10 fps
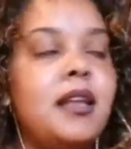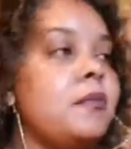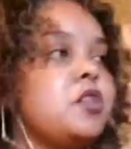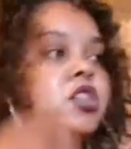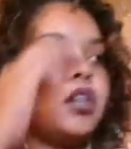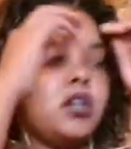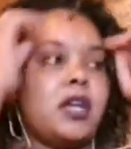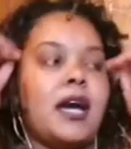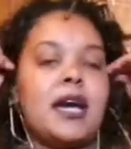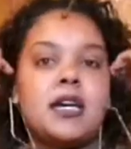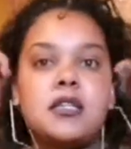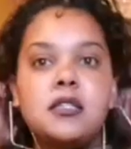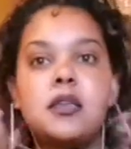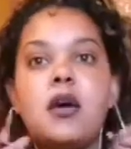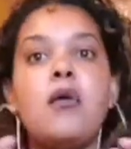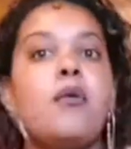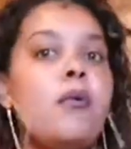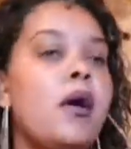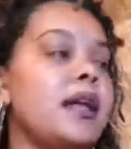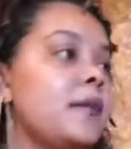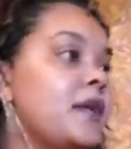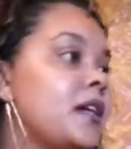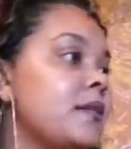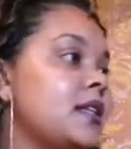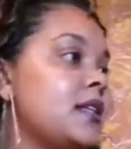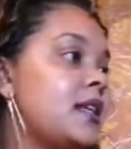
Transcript: Let me show you guys what I'm going to be